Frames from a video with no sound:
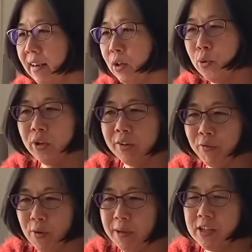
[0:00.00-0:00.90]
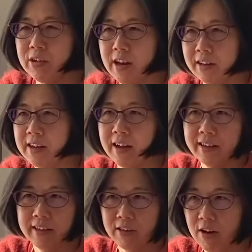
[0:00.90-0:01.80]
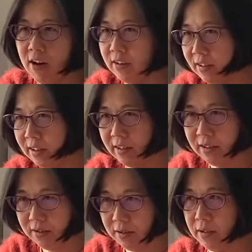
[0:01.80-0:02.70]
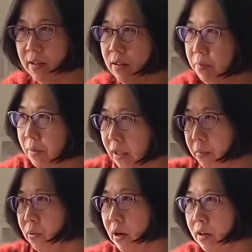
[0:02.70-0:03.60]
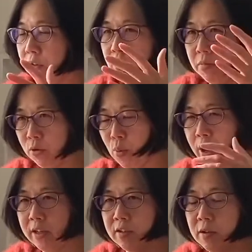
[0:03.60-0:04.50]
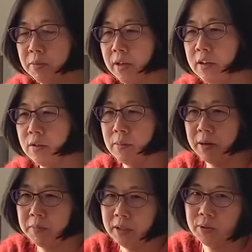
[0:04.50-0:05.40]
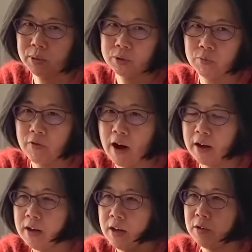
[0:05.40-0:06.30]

in order for me to not get lost in the people are twice the size of me, I was 5.